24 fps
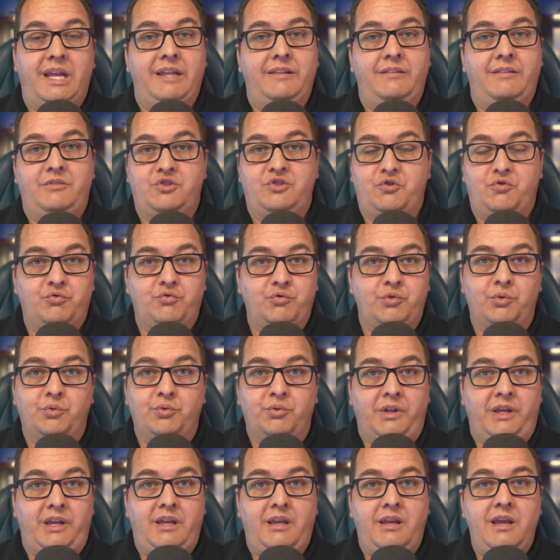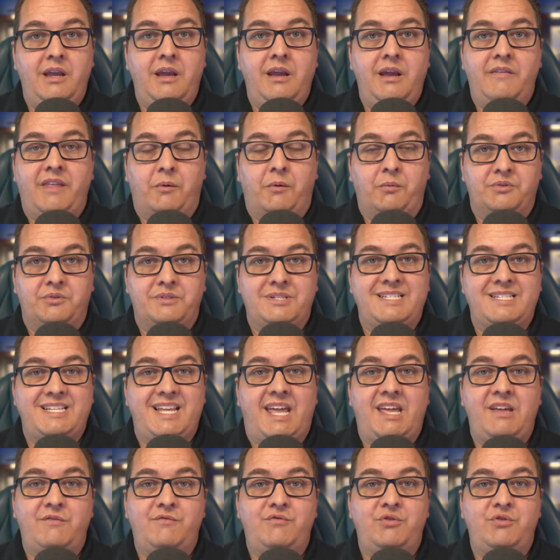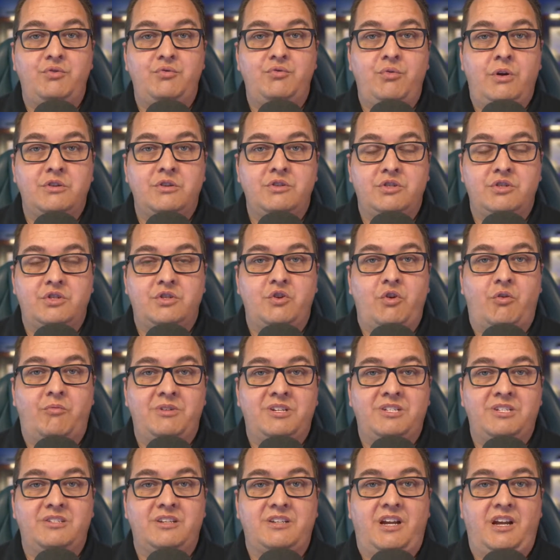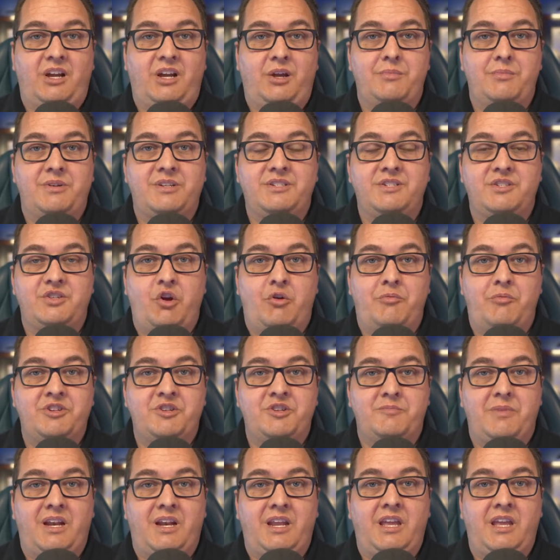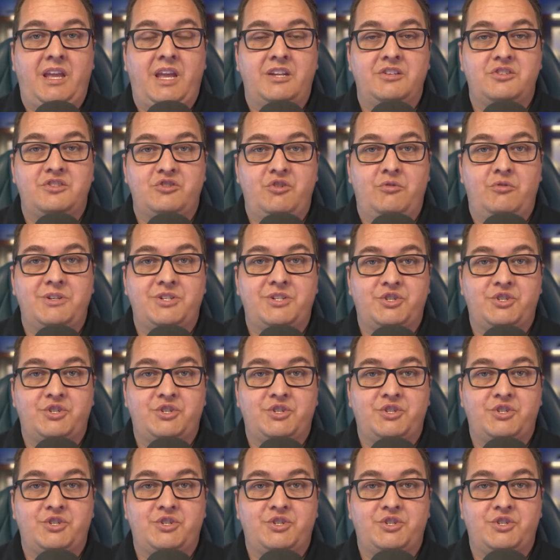Truly, they will save you so much time and so much money and so much